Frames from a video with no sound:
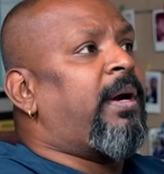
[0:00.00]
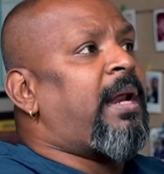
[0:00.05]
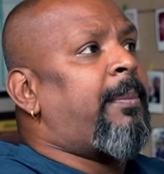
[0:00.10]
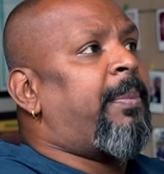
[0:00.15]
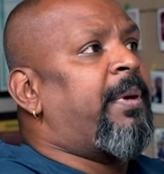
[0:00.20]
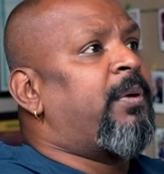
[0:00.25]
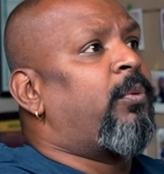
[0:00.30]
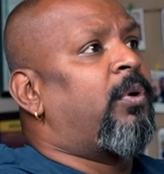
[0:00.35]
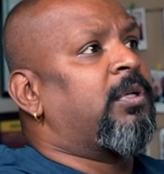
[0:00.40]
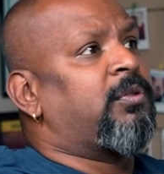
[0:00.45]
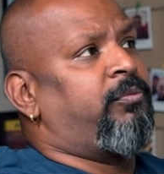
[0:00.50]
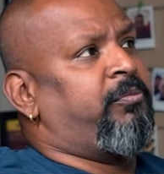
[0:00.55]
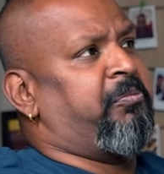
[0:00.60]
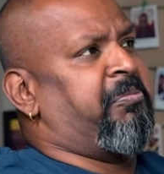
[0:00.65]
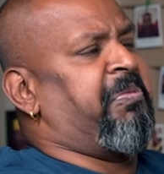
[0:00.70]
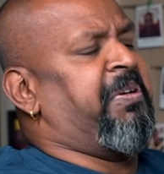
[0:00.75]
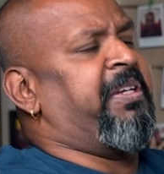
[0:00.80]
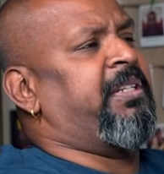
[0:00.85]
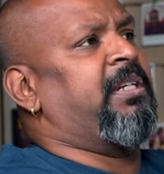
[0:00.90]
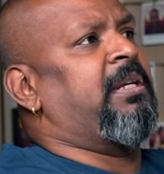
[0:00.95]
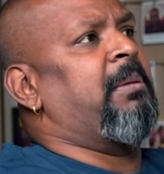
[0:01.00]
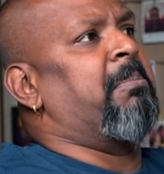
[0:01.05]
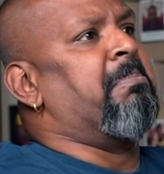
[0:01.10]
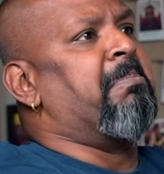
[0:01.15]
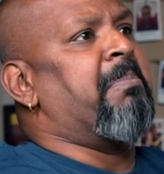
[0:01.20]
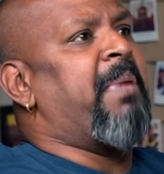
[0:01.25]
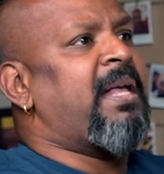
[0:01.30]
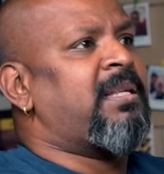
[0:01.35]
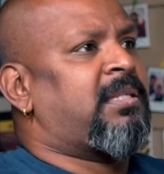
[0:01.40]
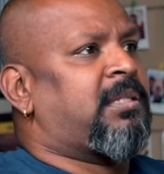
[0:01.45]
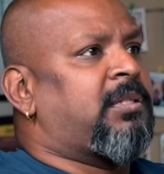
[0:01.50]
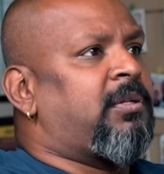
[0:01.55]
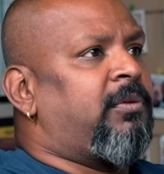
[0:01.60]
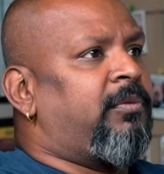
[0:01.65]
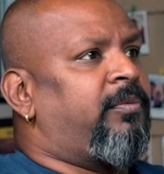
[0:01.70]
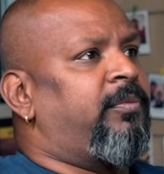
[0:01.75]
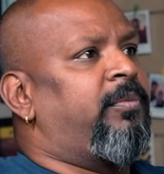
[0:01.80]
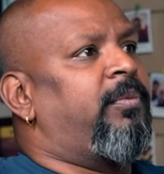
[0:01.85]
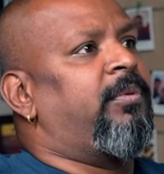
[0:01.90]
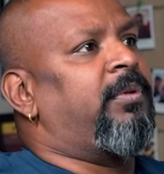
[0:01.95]
happened was we did a
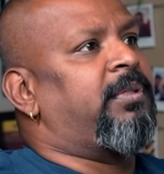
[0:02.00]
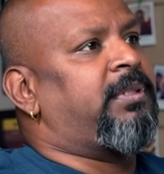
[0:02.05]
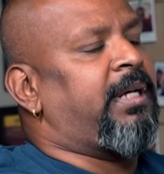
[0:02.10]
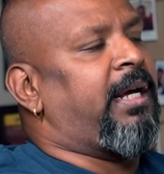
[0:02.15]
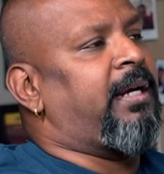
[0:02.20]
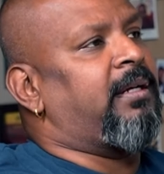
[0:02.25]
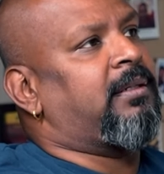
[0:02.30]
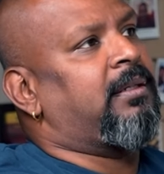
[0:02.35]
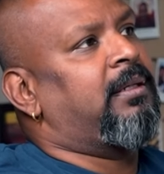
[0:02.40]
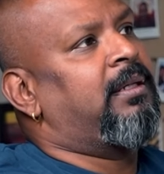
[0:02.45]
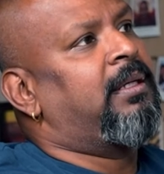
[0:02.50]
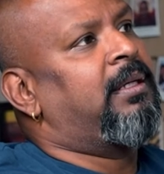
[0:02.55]
massive giant.